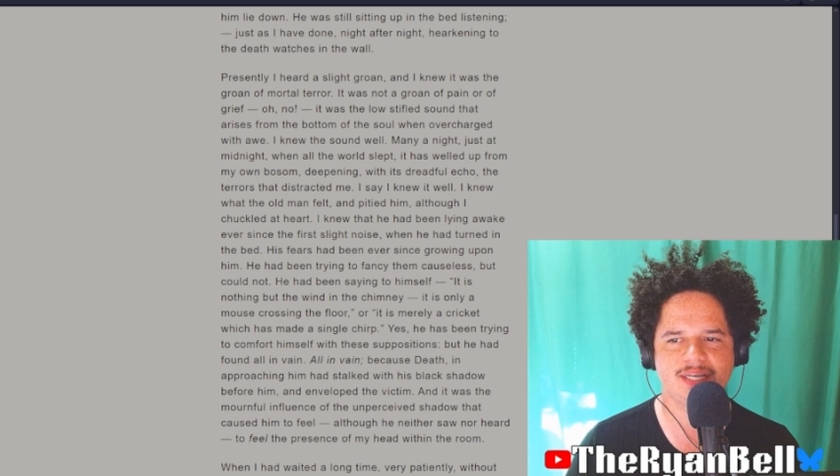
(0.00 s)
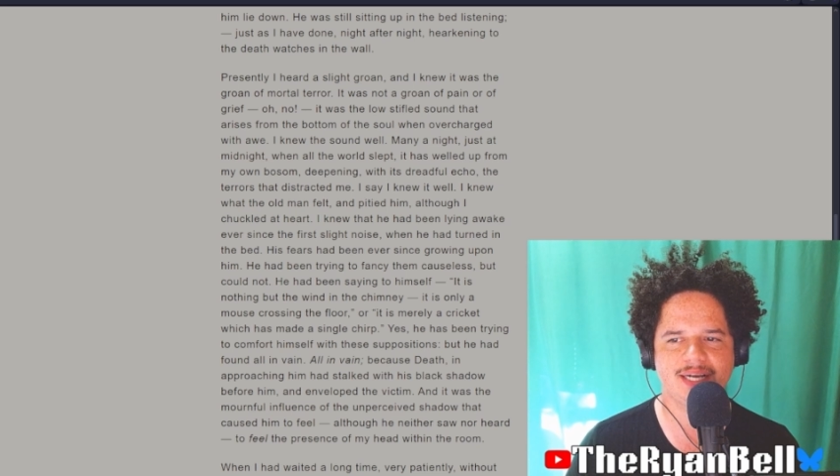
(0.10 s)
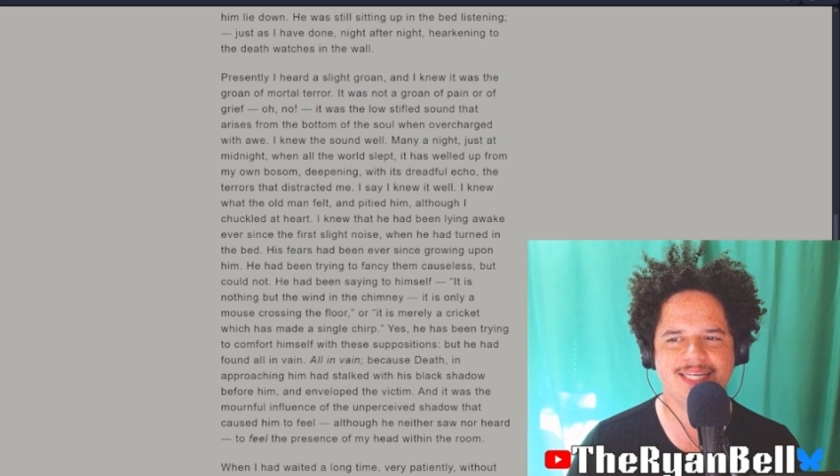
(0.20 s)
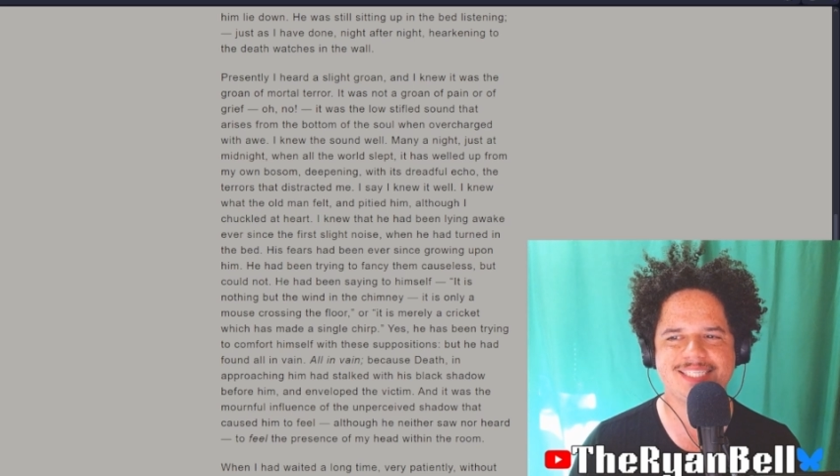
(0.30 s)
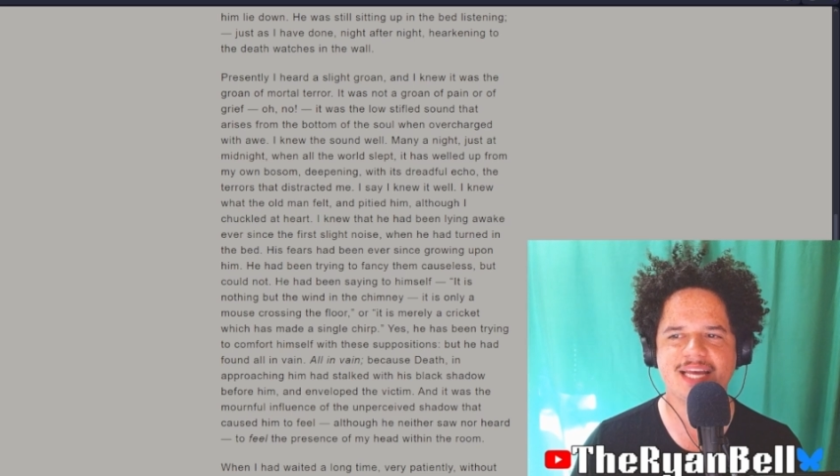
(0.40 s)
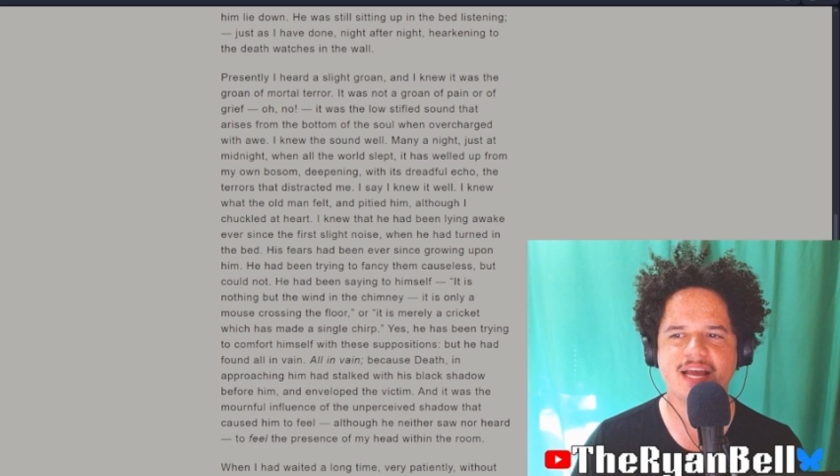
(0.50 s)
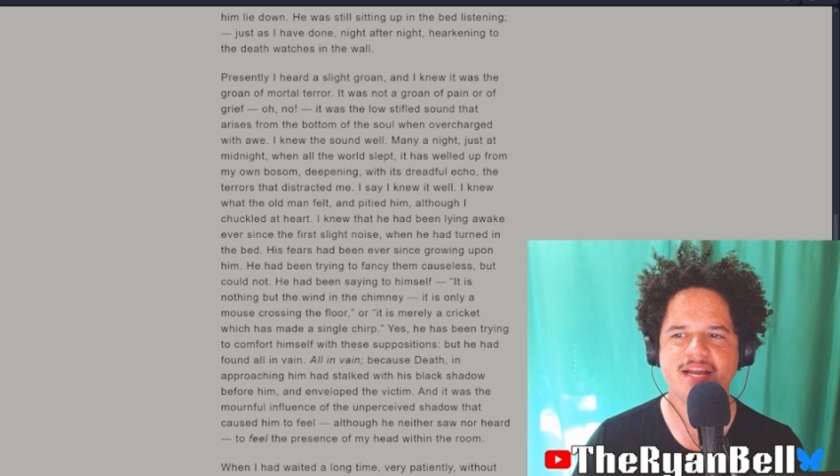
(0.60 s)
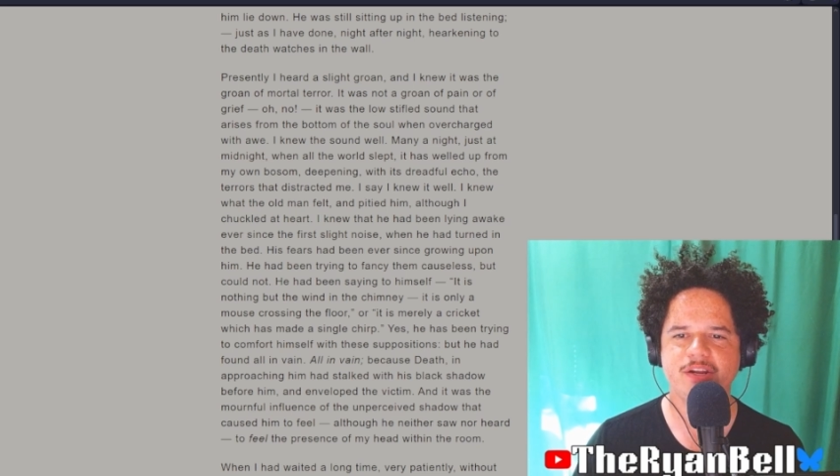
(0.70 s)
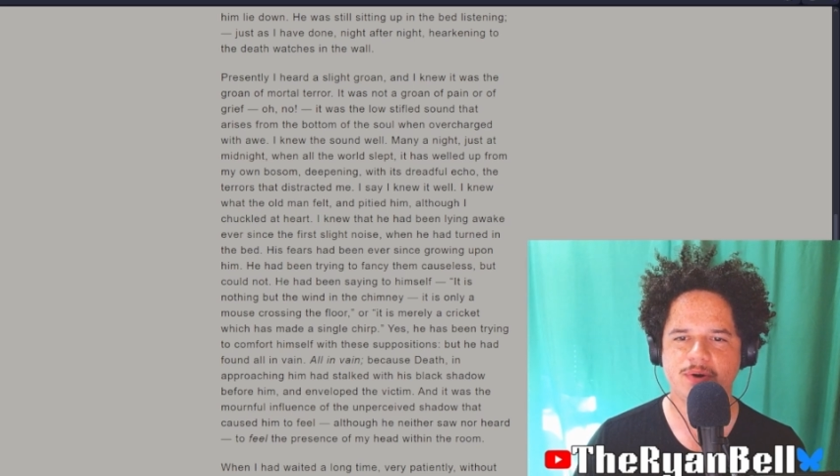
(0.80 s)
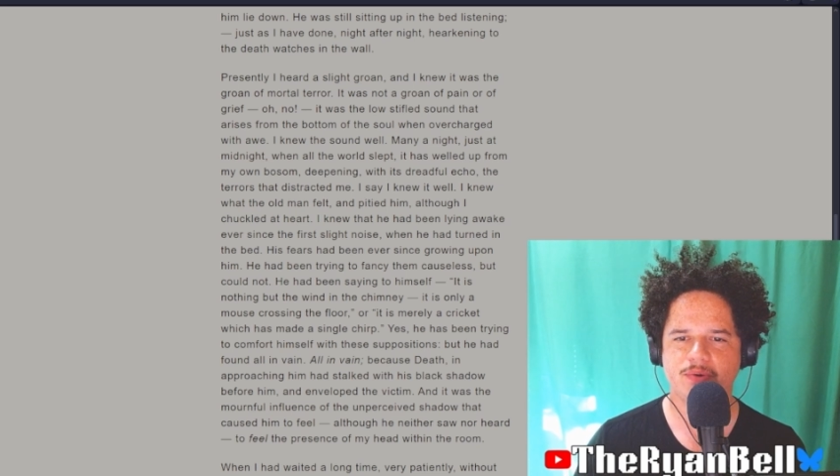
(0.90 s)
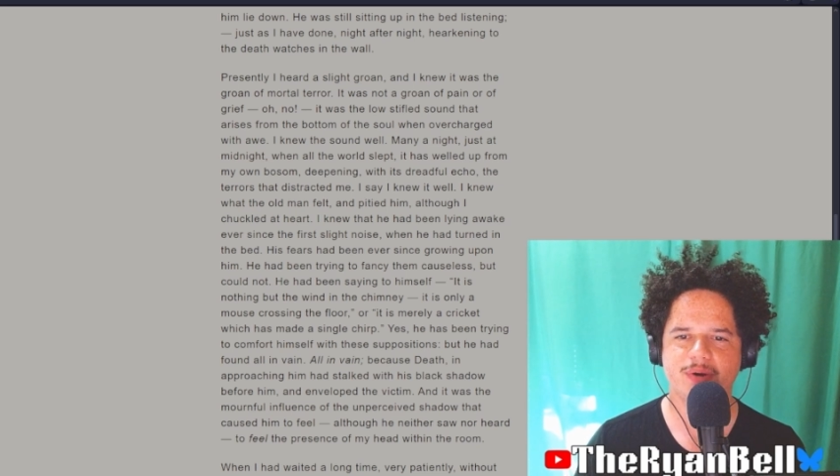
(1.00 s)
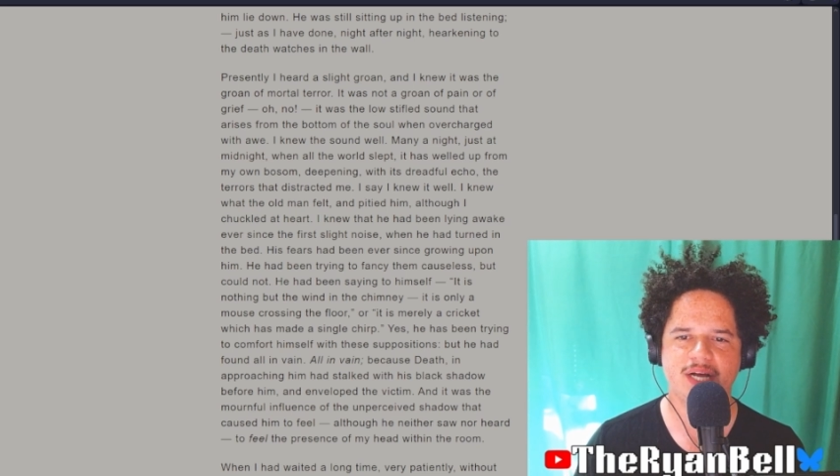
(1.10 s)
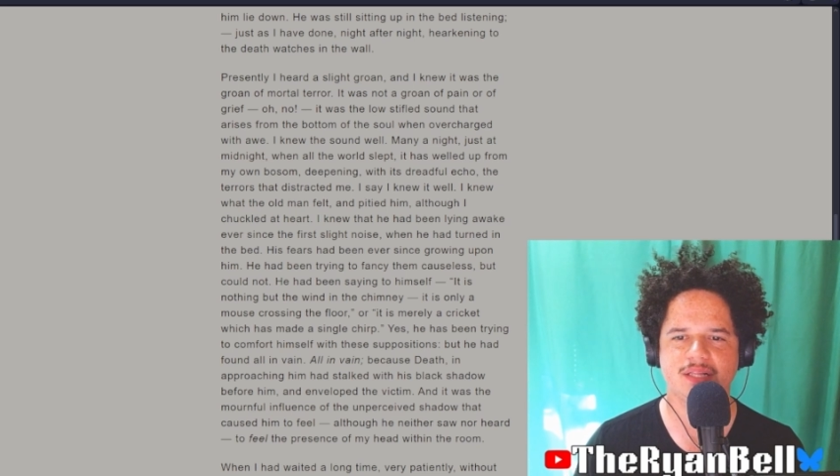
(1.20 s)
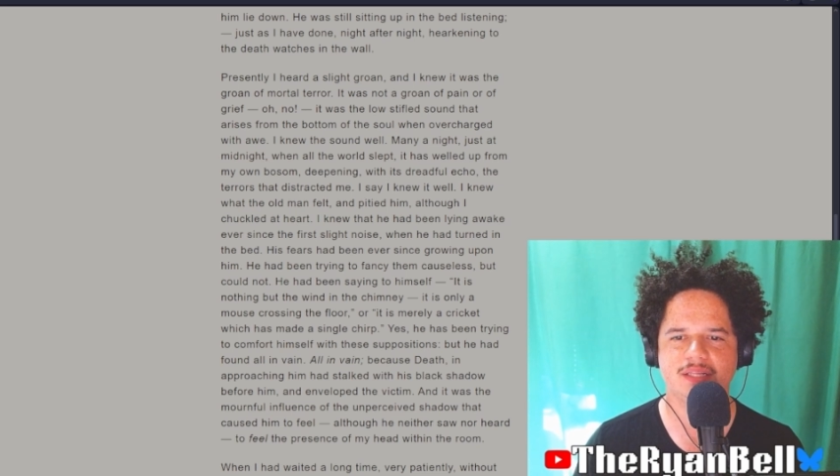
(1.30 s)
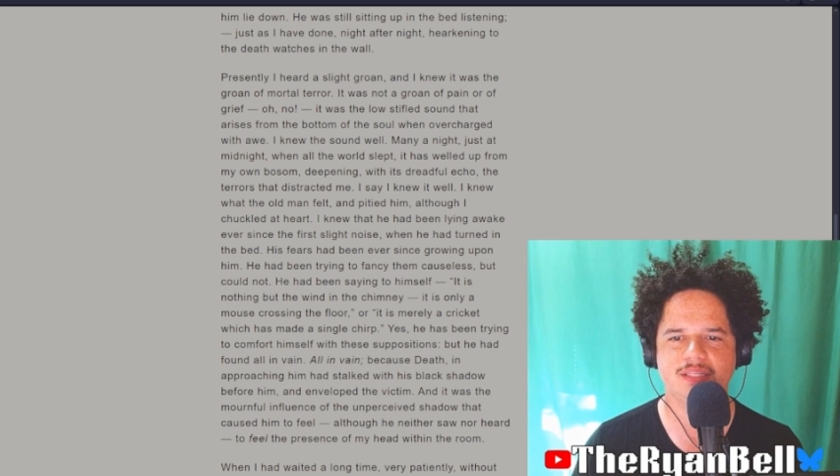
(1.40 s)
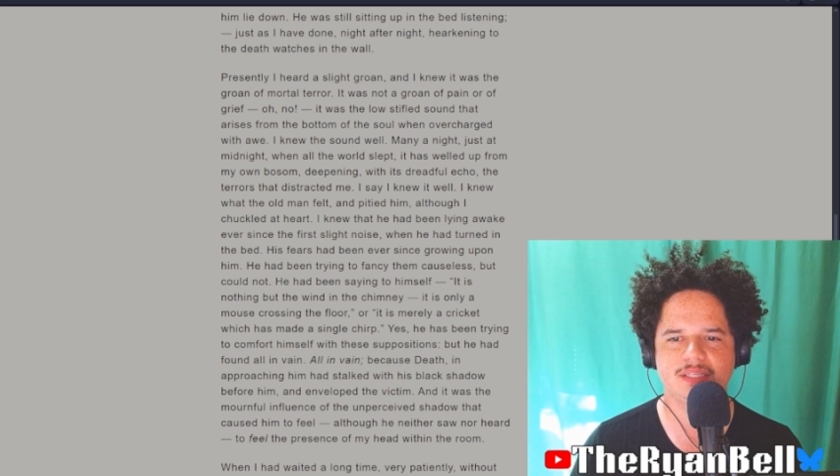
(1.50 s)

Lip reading: I say I knew it well.